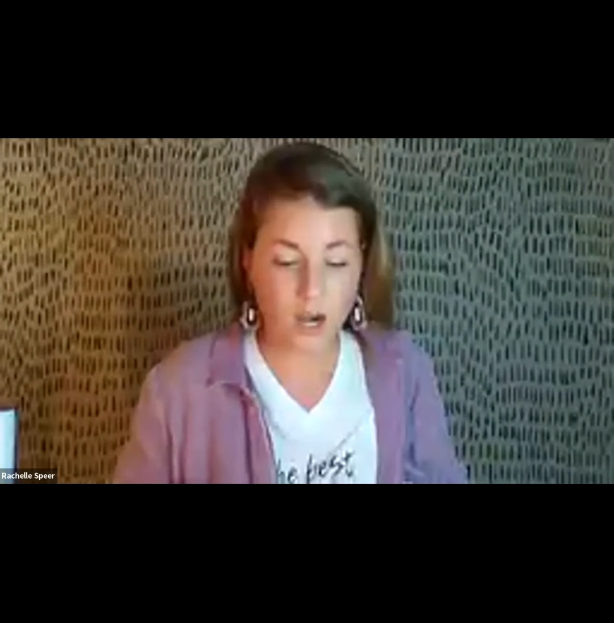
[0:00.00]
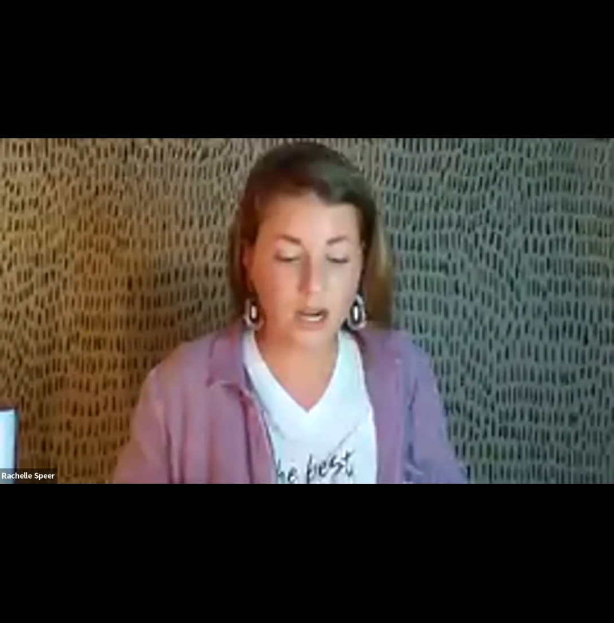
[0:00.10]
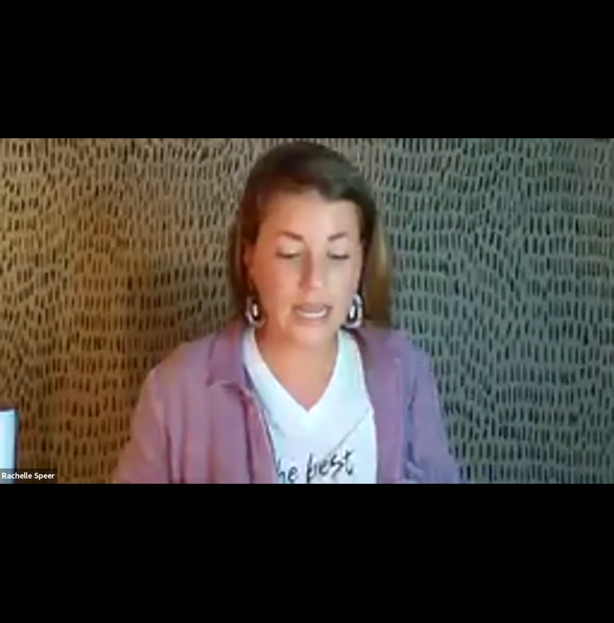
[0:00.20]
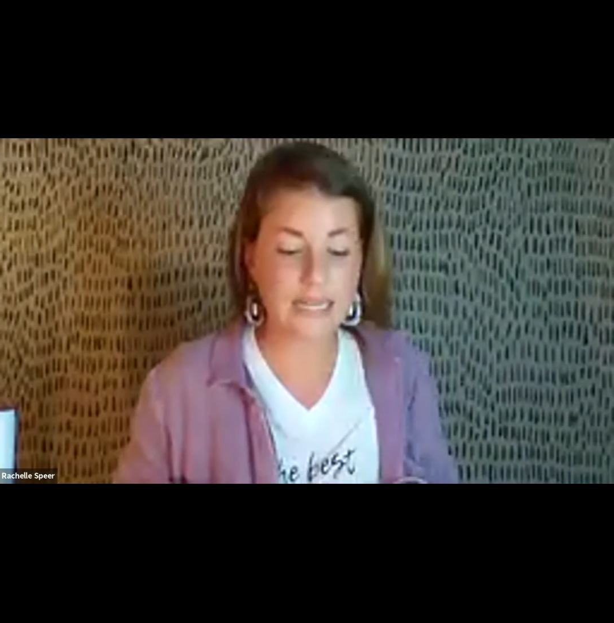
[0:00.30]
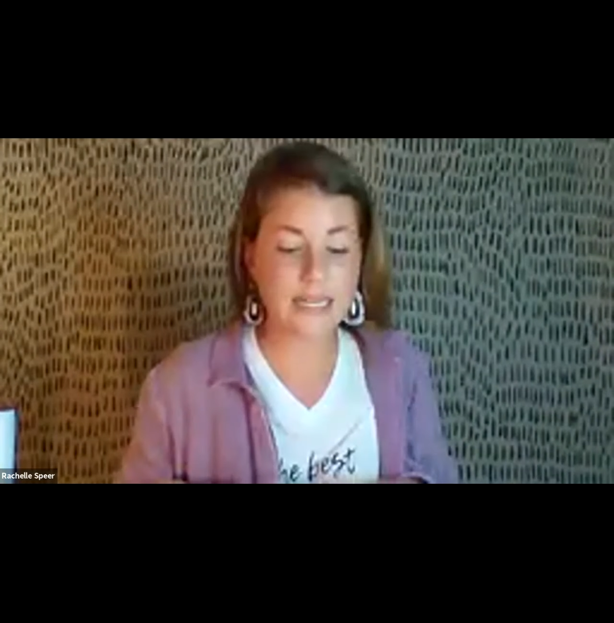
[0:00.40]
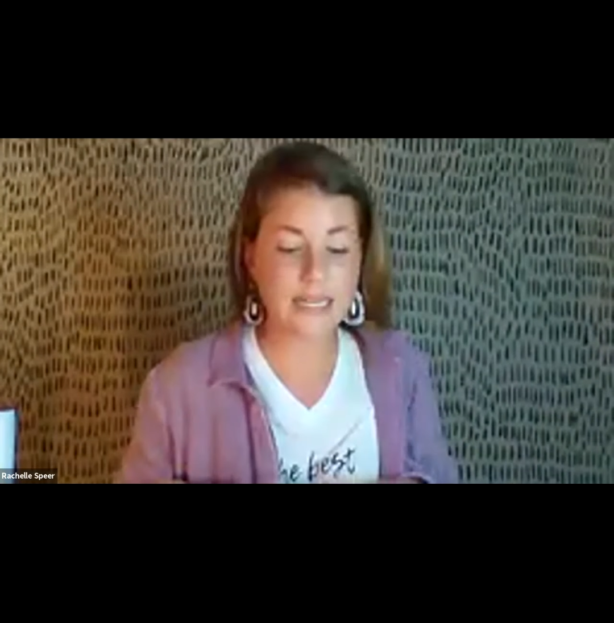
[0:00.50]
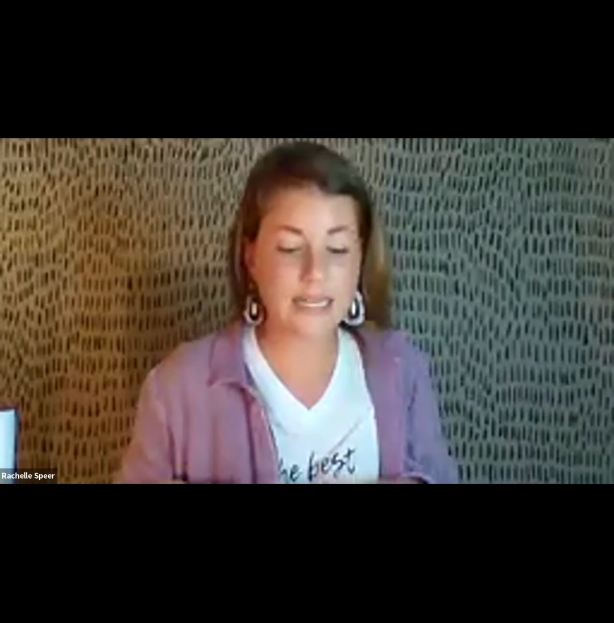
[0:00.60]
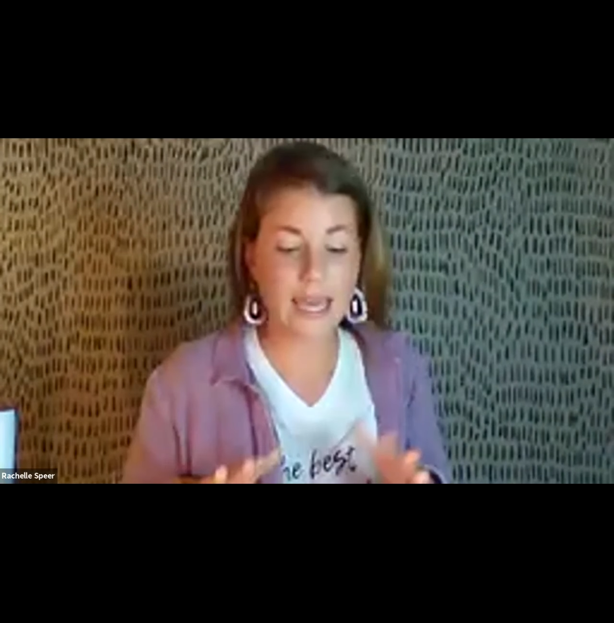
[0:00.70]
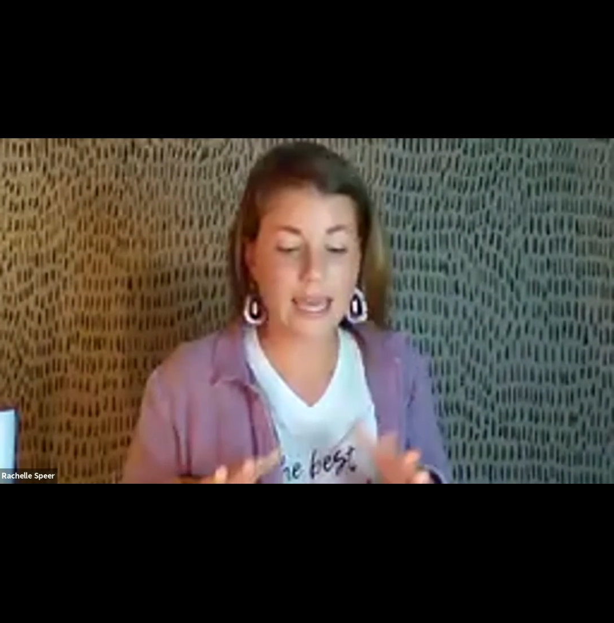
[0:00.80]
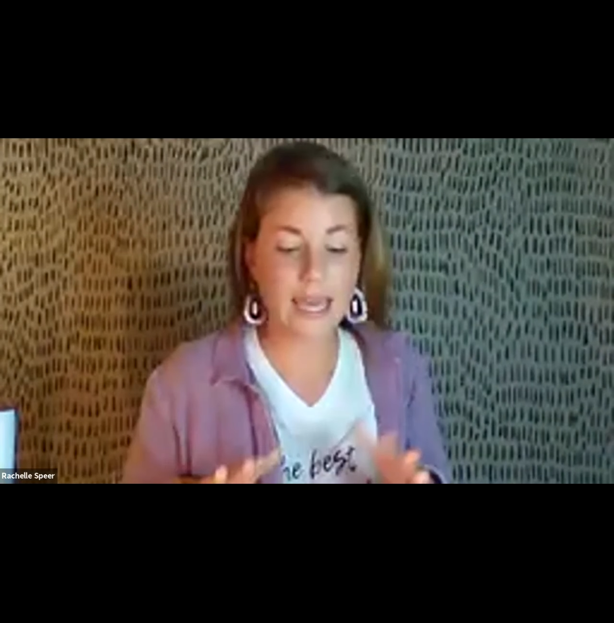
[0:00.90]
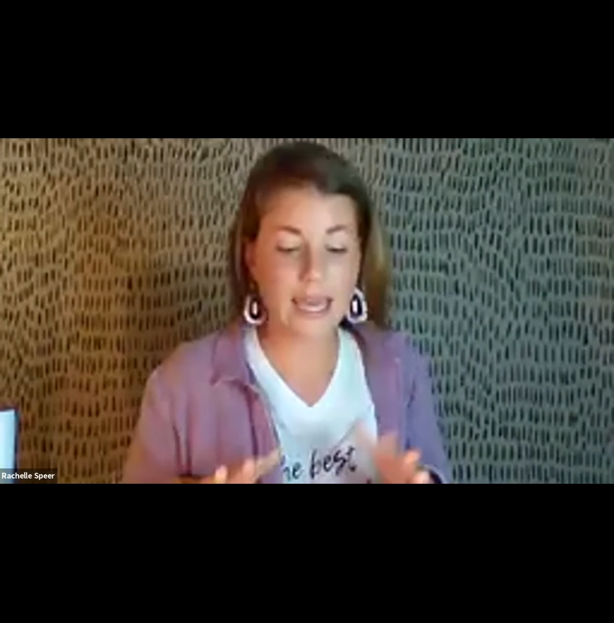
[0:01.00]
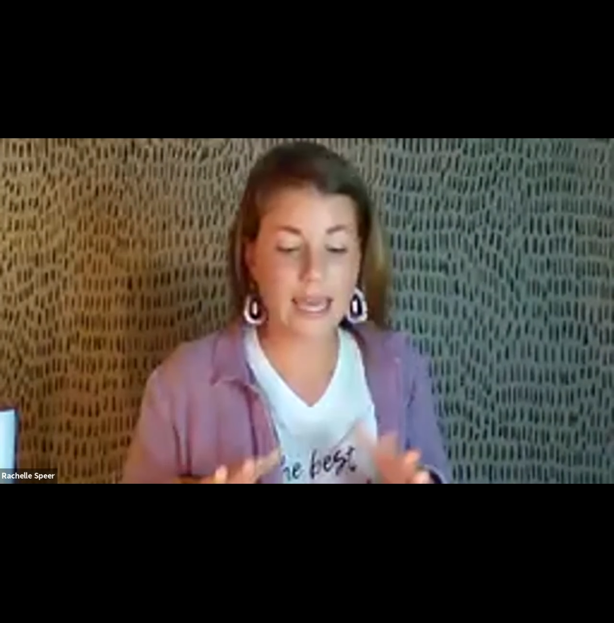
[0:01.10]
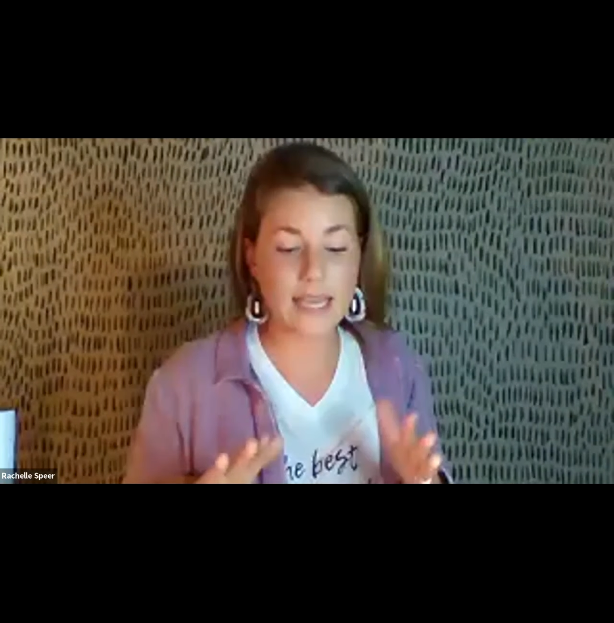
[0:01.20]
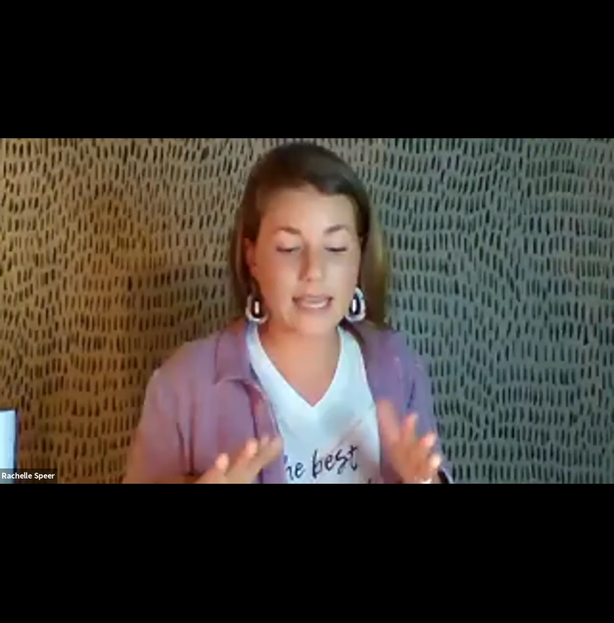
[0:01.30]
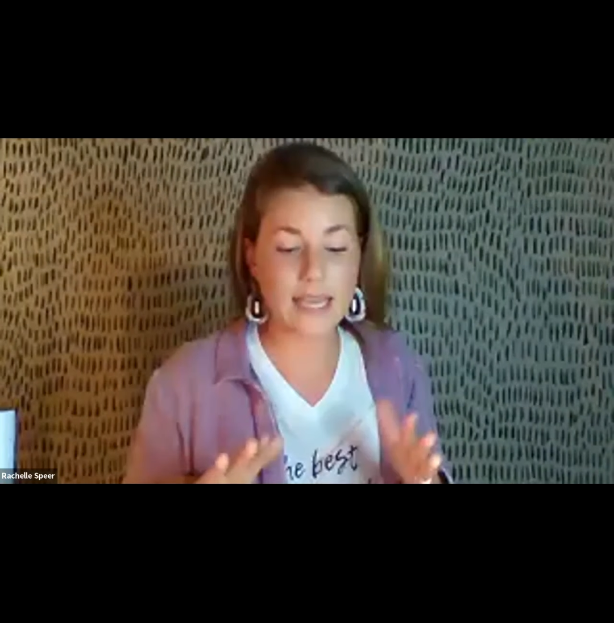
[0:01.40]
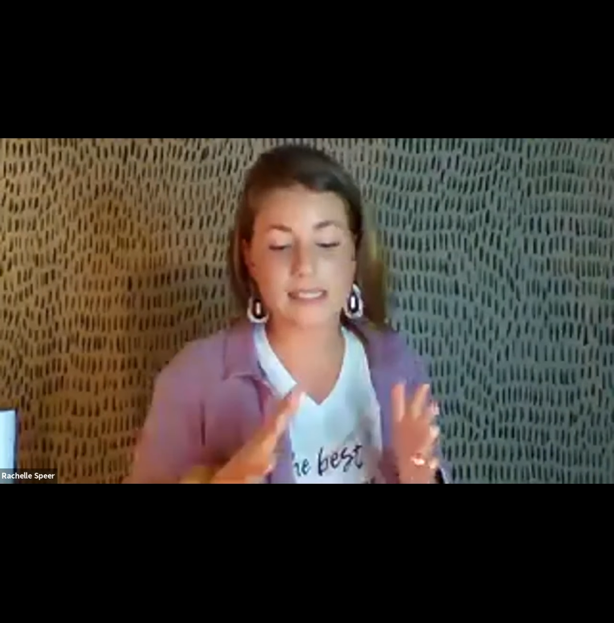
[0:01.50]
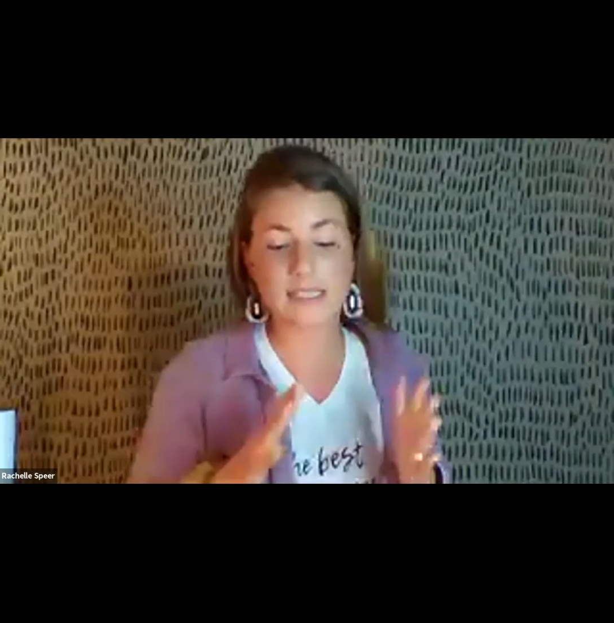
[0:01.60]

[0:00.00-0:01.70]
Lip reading: All right, next, create